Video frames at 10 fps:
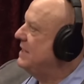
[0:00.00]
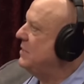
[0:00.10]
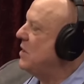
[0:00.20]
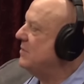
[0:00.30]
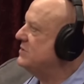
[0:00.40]

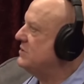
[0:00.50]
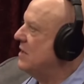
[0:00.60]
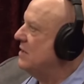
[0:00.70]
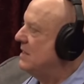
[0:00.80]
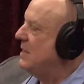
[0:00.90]
Neil
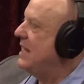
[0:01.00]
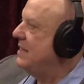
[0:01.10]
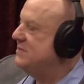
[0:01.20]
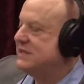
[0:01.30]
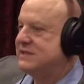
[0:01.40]
Armstrong
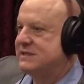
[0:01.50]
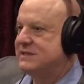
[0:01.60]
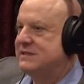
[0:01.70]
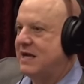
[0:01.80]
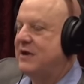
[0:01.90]
claims this
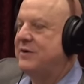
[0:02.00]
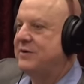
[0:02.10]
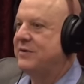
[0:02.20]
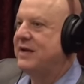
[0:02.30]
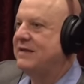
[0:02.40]
is
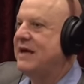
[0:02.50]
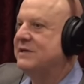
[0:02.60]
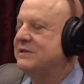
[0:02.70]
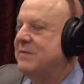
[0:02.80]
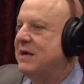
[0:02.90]

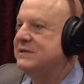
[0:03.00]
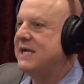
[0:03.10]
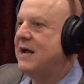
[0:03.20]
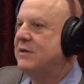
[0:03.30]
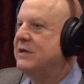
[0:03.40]
130,000 miles
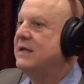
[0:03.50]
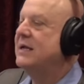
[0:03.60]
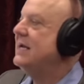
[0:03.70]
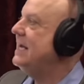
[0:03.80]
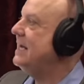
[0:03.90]
out.
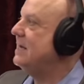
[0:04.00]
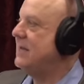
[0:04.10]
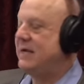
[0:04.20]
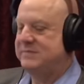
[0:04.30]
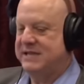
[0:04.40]
He
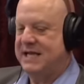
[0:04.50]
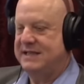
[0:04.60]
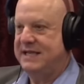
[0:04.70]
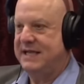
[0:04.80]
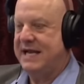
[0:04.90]
claims
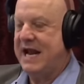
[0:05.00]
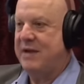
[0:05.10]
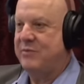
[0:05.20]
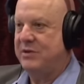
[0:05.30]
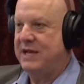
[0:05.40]
that the
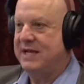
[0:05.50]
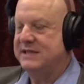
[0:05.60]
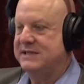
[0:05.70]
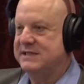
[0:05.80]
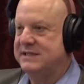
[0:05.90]
camera
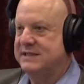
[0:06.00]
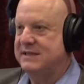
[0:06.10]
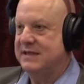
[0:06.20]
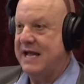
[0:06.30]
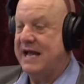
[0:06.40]
lens is
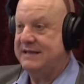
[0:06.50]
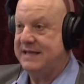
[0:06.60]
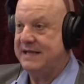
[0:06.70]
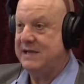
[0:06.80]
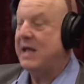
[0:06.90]
at
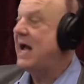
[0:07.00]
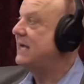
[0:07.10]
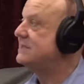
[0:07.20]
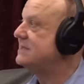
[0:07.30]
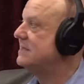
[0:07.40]
the
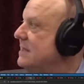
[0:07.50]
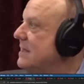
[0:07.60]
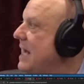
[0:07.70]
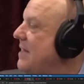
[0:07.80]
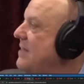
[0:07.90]
glass,
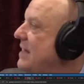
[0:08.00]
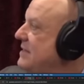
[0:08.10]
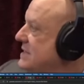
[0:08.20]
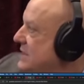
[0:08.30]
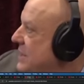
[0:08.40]
and that's